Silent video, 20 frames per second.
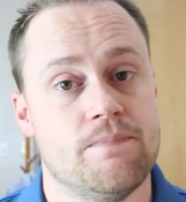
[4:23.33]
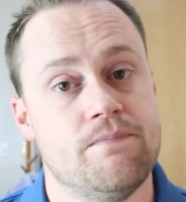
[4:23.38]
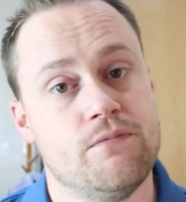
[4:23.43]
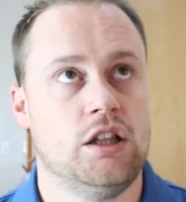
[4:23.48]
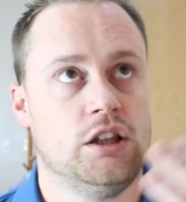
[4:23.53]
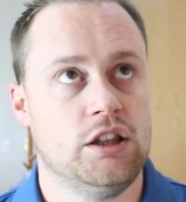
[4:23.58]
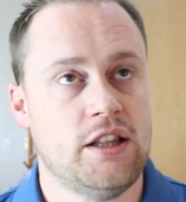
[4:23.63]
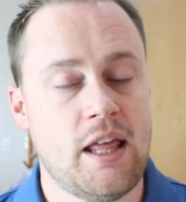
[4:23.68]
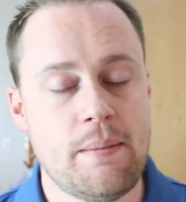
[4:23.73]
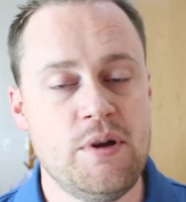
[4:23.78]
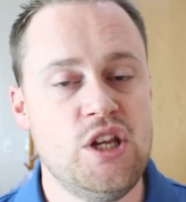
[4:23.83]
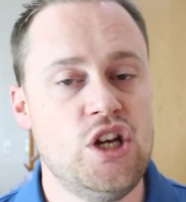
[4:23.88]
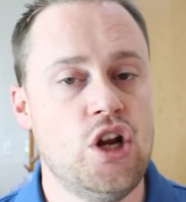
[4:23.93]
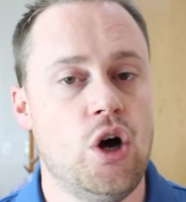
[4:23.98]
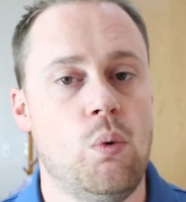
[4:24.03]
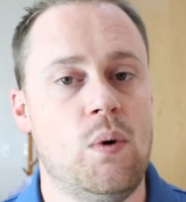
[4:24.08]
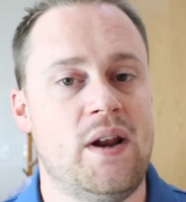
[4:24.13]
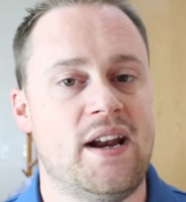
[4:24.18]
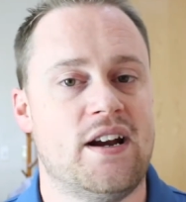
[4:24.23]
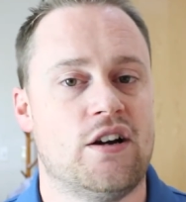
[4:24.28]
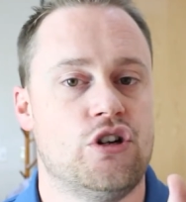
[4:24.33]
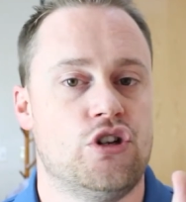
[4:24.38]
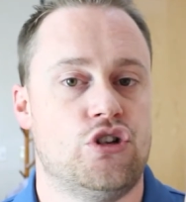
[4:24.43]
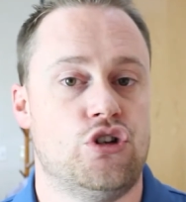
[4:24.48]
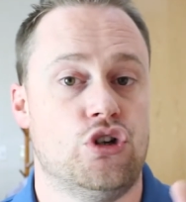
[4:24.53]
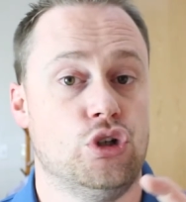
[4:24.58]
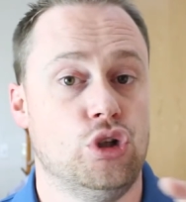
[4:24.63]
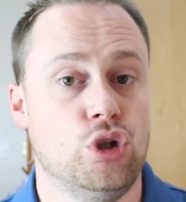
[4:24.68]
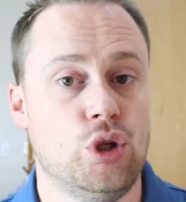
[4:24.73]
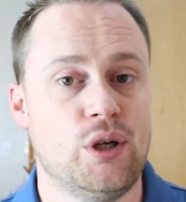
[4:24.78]
Let me know what areas
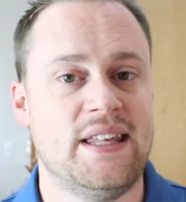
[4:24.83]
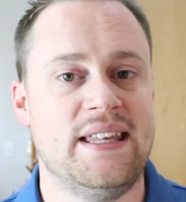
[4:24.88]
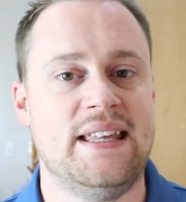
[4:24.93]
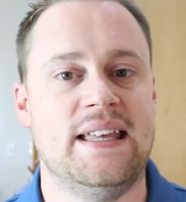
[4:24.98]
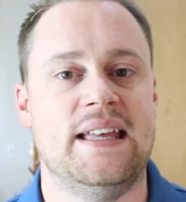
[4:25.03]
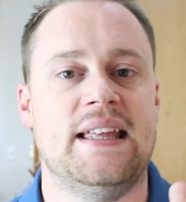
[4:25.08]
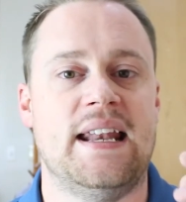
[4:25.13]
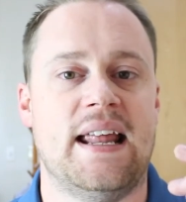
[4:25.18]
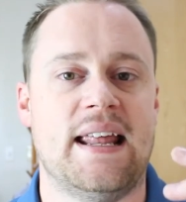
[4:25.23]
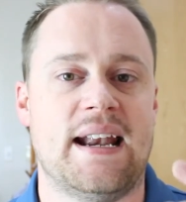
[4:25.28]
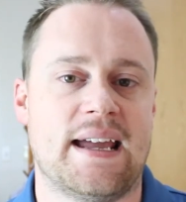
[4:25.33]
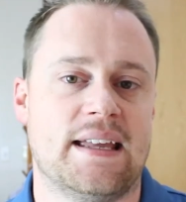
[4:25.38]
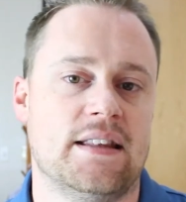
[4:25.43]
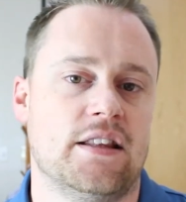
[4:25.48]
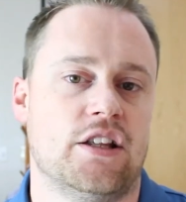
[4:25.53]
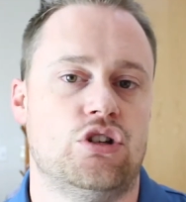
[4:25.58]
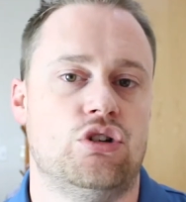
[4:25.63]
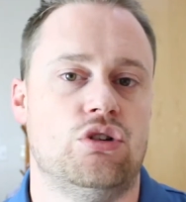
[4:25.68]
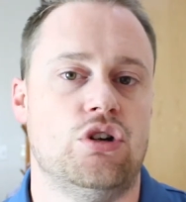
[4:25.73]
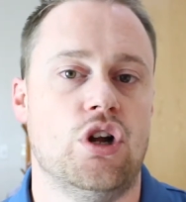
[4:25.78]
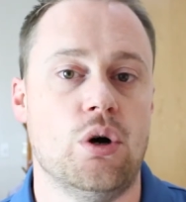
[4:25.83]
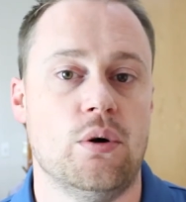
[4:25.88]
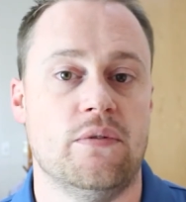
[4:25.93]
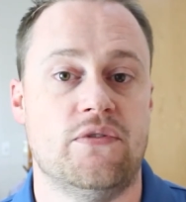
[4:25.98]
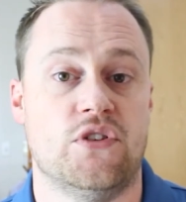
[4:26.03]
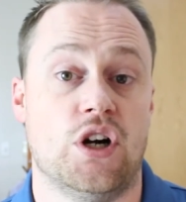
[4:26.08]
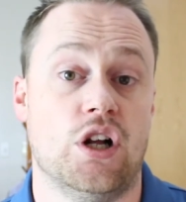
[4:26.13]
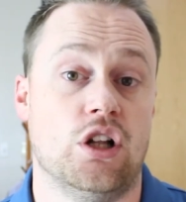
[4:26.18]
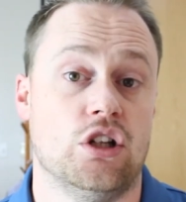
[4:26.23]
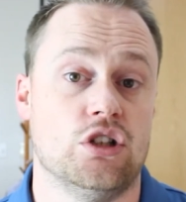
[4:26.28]
you're looking in, and I can let you know if
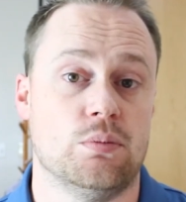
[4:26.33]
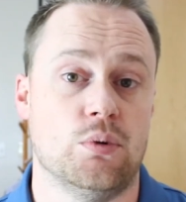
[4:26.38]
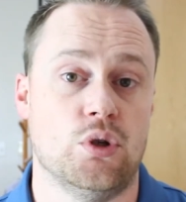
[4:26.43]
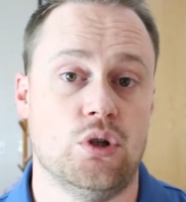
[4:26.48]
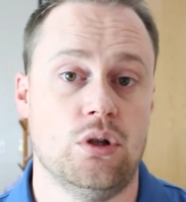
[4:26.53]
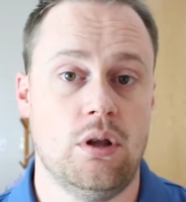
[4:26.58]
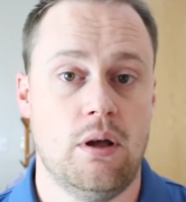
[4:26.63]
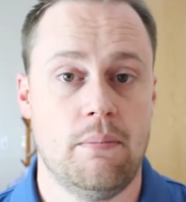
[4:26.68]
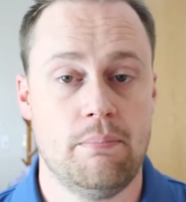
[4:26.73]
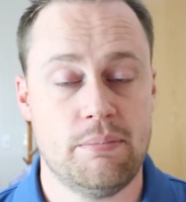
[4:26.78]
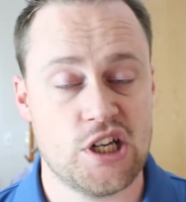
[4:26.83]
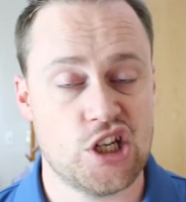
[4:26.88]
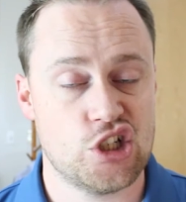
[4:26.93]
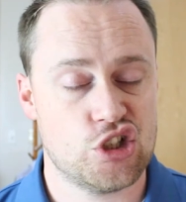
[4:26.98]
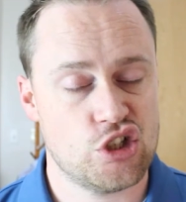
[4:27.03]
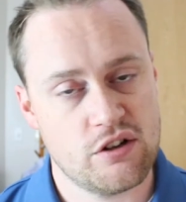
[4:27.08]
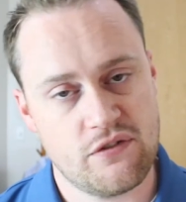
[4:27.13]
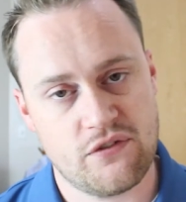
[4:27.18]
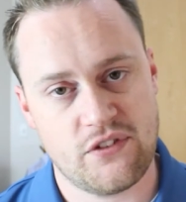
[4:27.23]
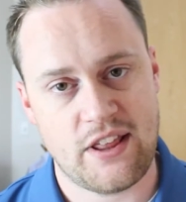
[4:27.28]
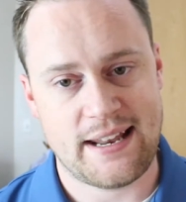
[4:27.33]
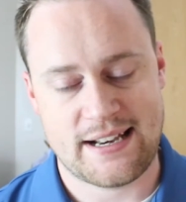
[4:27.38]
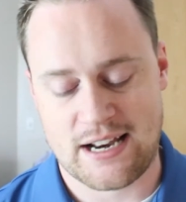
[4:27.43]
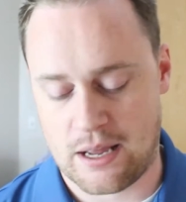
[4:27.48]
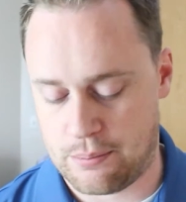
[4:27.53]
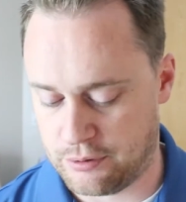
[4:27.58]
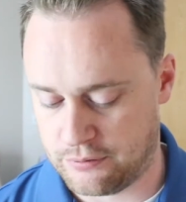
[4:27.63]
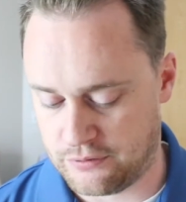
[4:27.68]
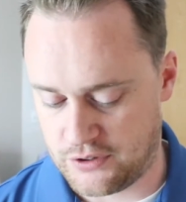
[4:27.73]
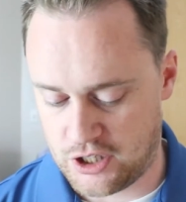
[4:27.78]
you're eligible potentially for that
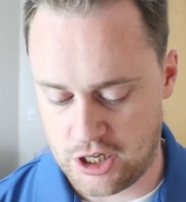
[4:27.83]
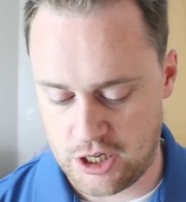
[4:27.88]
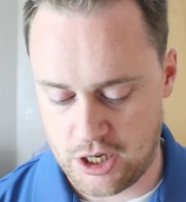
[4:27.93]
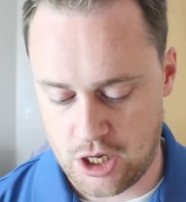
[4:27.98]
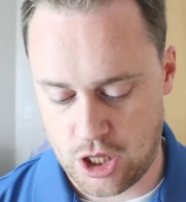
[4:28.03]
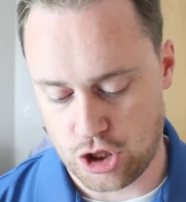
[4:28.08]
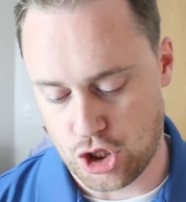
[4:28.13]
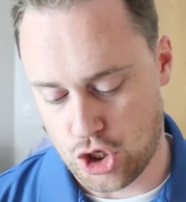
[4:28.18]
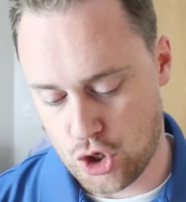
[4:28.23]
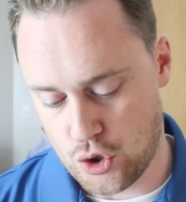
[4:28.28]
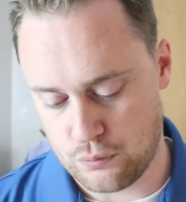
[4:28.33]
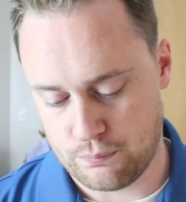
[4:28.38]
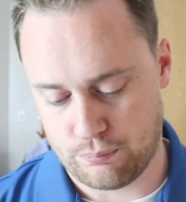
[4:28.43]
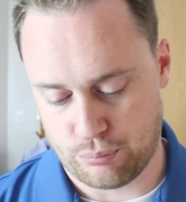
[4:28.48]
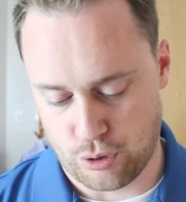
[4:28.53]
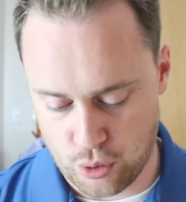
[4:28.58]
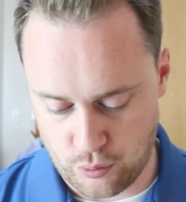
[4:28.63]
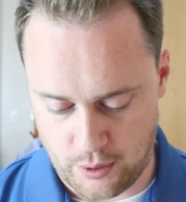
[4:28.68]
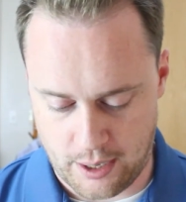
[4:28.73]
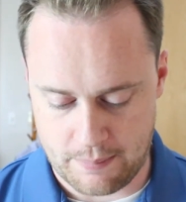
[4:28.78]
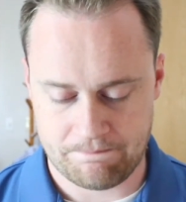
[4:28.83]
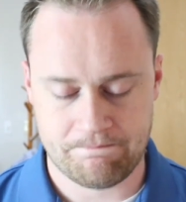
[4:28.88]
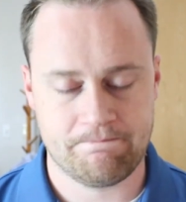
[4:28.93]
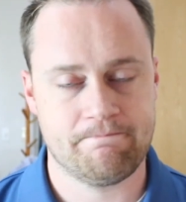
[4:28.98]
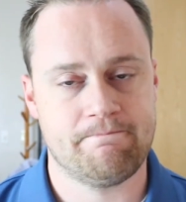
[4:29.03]
type of a loan program.